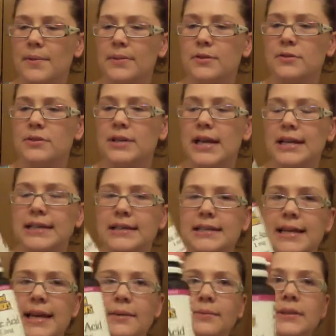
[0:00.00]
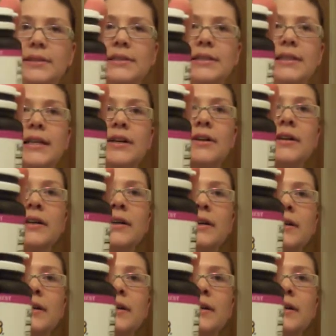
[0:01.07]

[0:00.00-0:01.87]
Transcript: and there's 90 tablets in there.